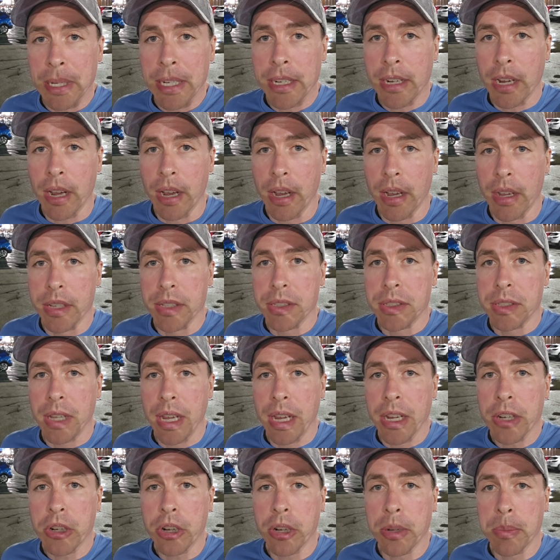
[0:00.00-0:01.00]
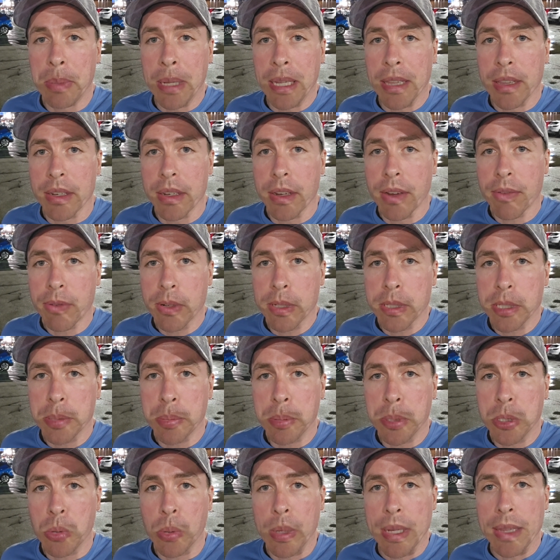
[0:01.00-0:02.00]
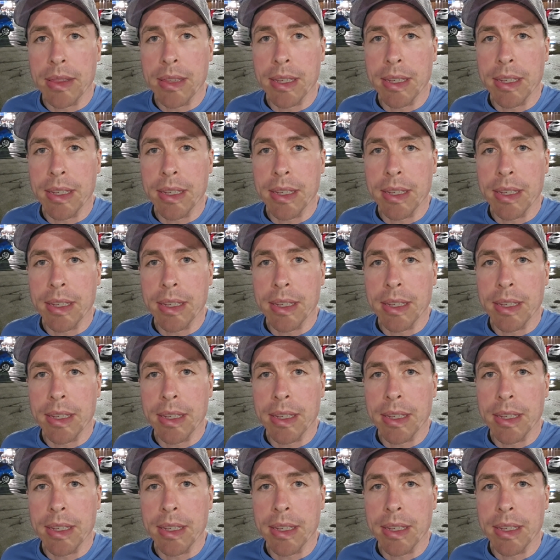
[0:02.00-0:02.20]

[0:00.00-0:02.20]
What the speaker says: because it could be the difference between